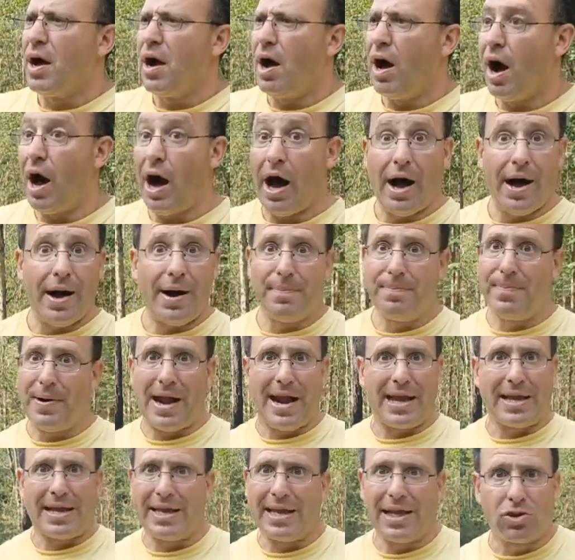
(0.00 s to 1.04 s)
but
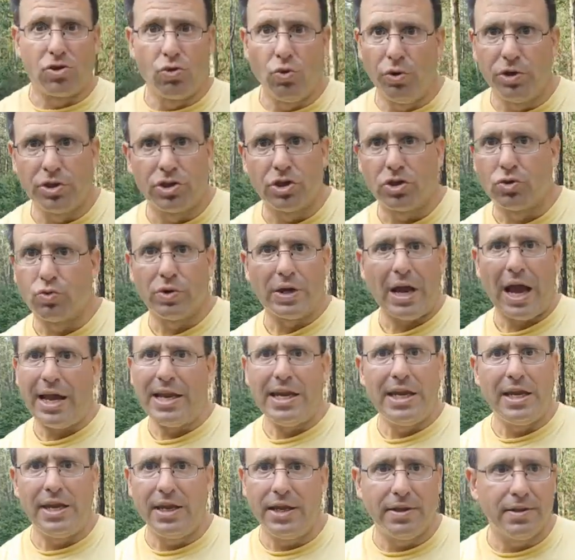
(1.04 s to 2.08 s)
I can get 2 inches with
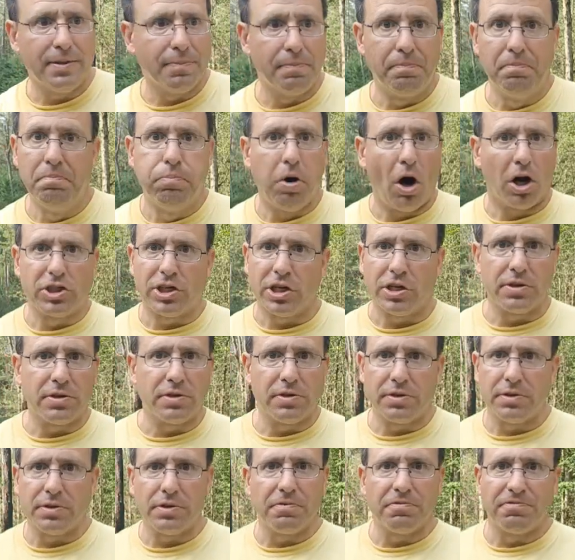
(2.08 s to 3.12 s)
any budget
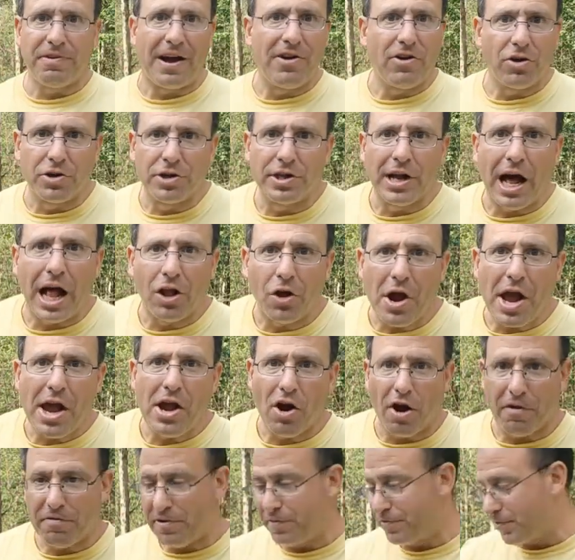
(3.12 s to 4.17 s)
$500
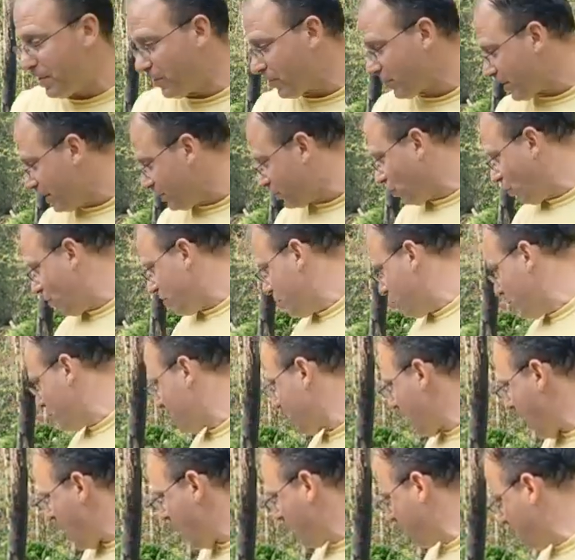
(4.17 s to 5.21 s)
AR-15. Okay, so here we got